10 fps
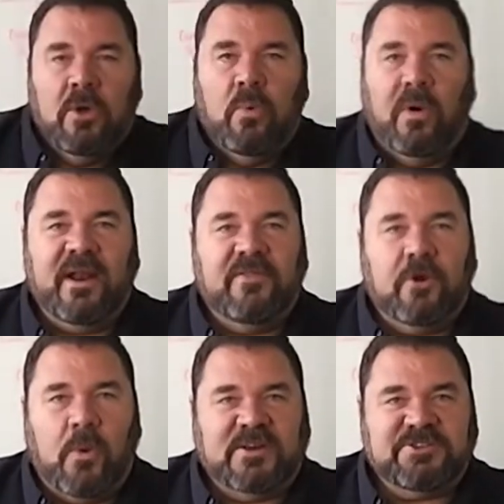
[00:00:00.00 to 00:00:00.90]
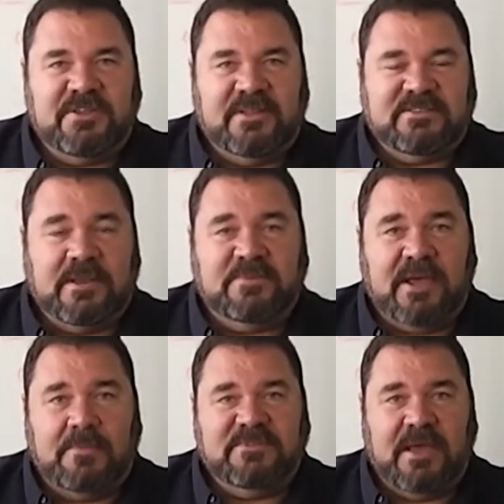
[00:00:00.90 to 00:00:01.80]
One other question that
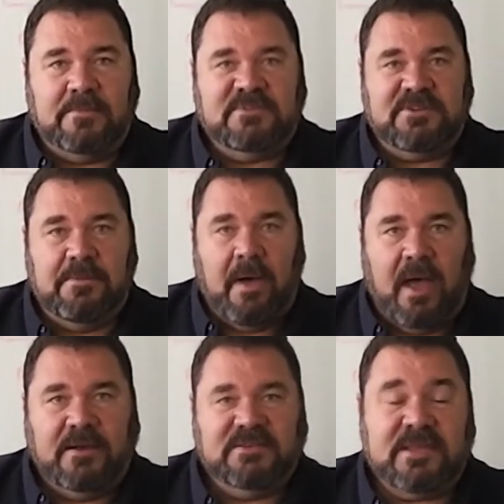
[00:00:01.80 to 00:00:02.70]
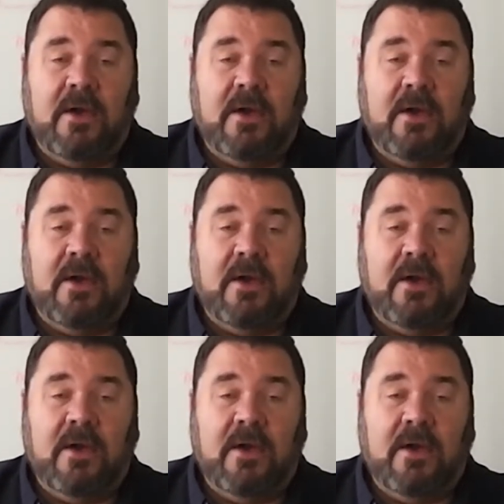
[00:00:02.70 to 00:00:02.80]
sometimes comes to mind is,